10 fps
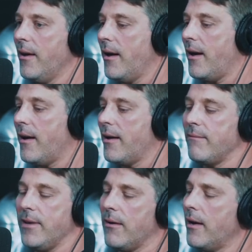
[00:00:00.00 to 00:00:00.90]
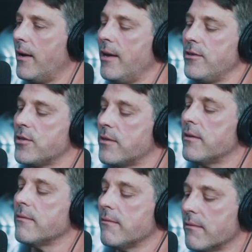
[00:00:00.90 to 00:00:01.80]
Uh, you know, I, I, just,
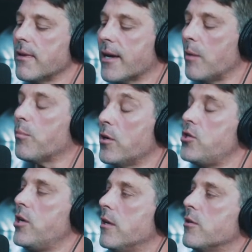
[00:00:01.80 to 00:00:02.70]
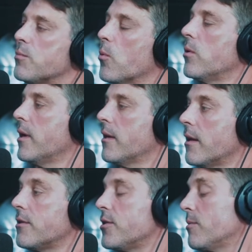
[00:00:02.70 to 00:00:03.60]
like I appreciated the sport and the
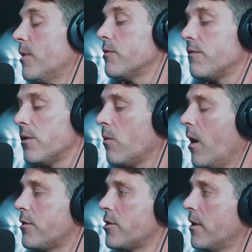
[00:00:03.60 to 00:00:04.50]
athleticism, and it was fun to watch.